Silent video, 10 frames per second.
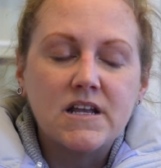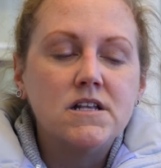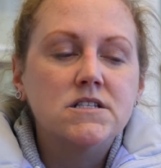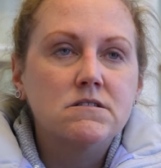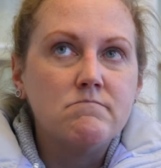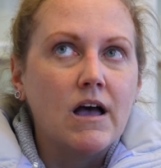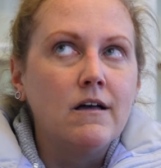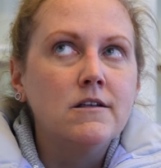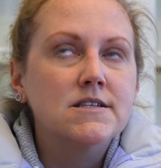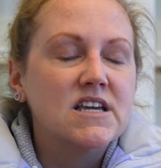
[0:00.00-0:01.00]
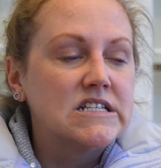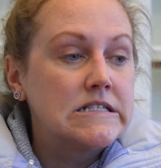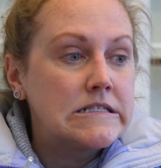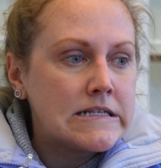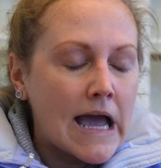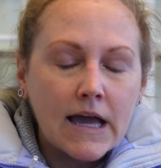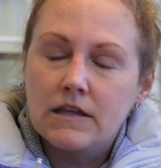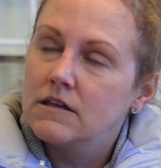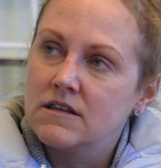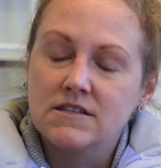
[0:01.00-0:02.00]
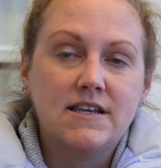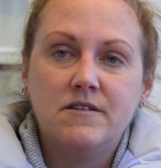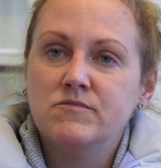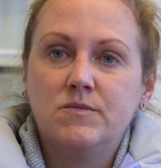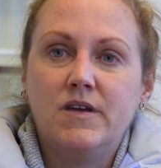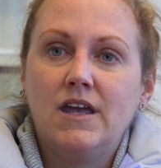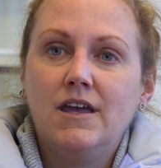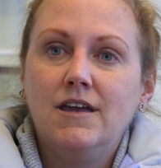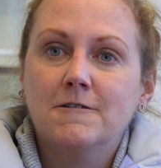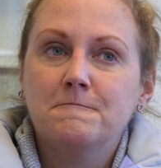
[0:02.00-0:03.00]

it smells exactly the same to me